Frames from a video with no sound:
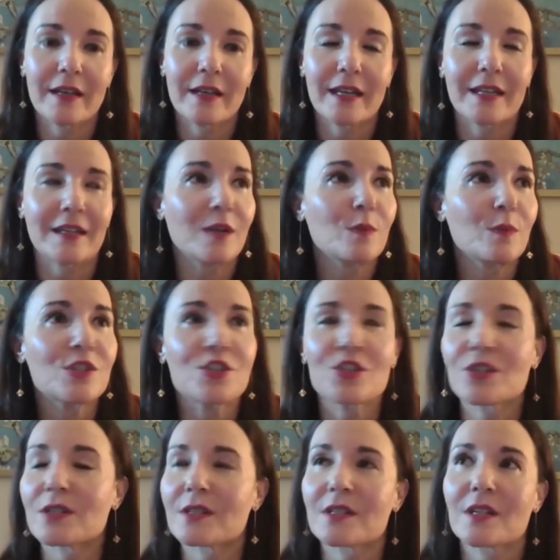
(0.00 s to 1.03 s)
like it was
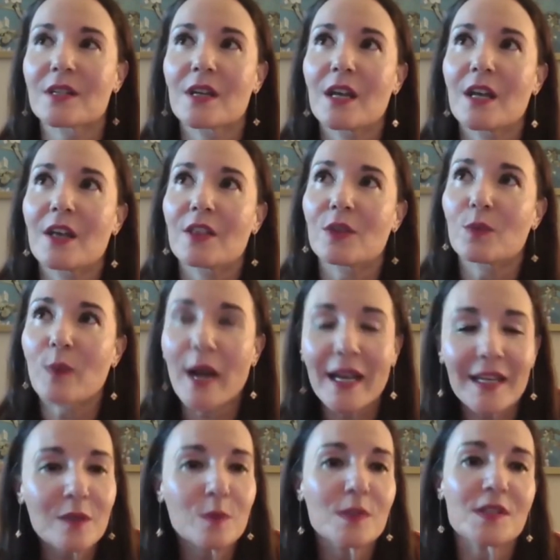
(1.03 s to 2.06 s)
just the
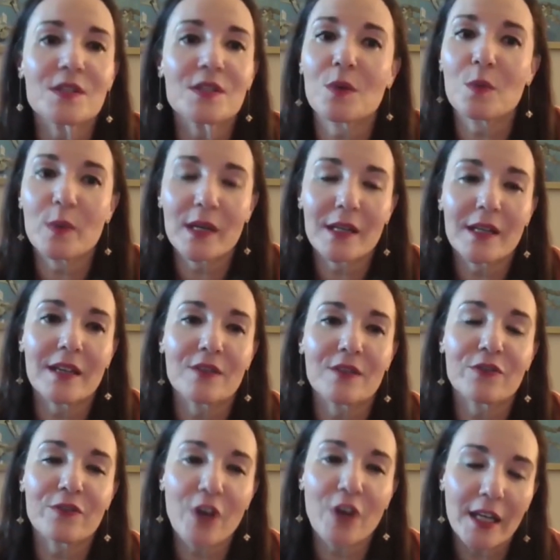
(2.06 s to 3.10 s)
writing was so witty
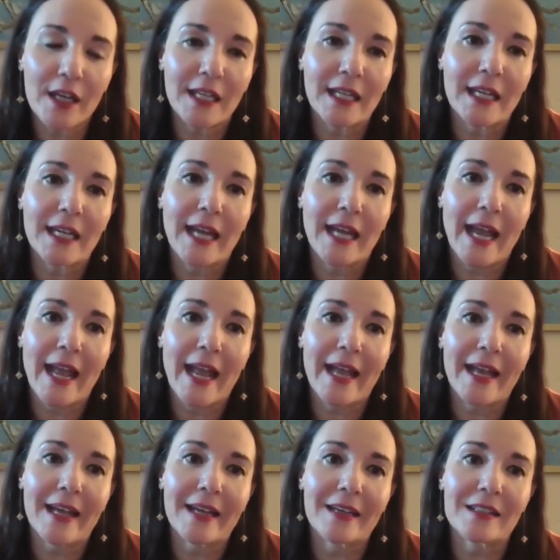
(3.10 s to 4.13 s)
and funny,
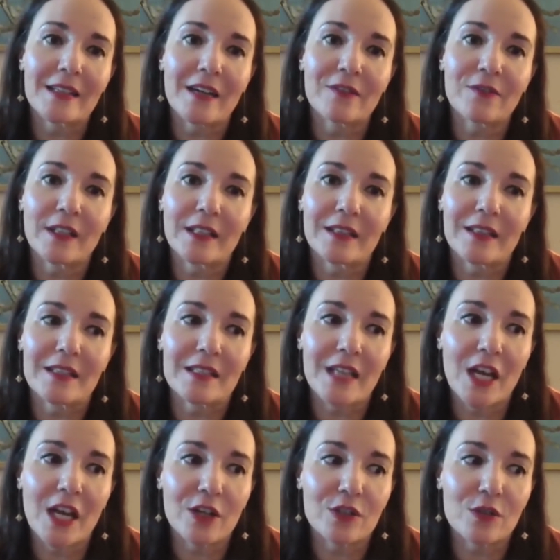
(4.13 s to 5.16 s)
and I felt like these
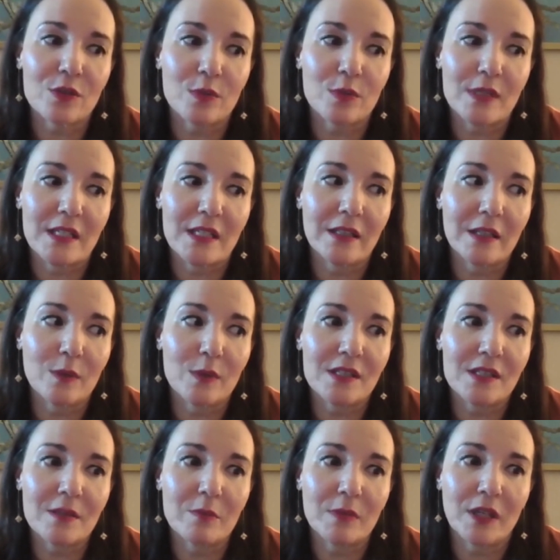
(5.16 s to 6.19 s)
characters were dealing with
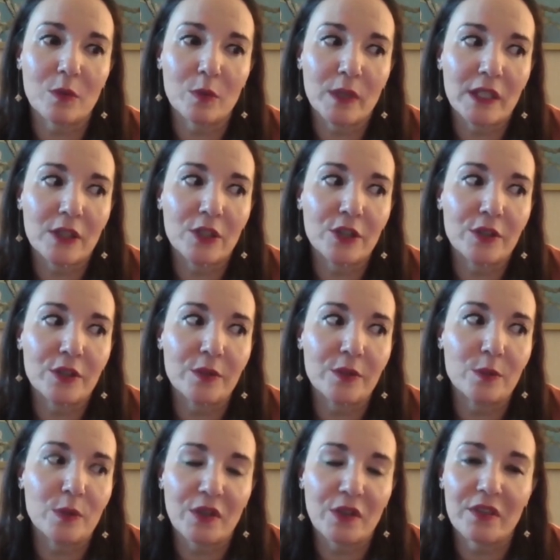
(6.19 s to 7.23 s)
some like
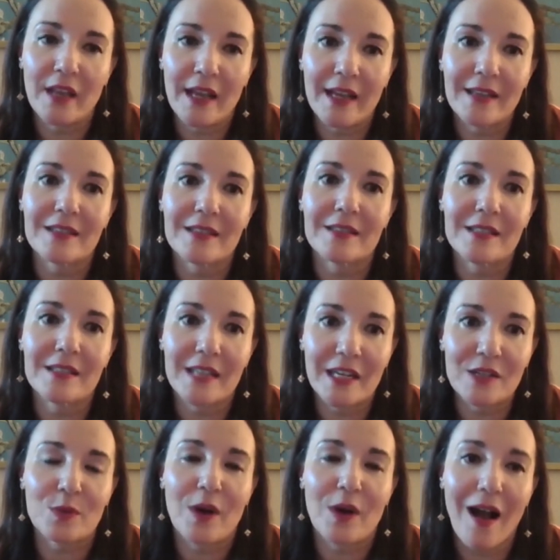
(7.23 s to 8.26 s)
real things, and
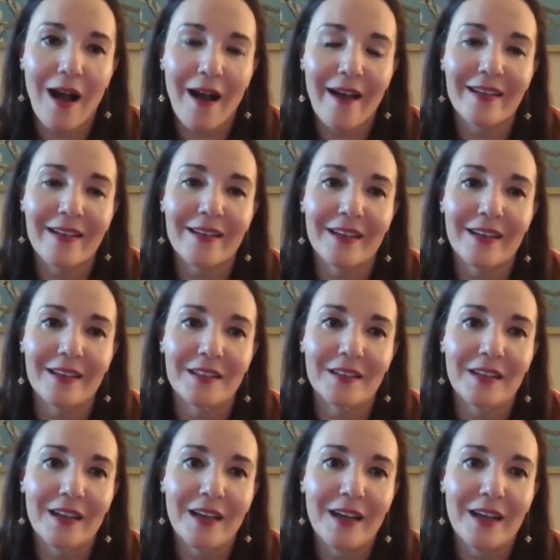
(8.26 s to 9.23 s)
stakes were high, and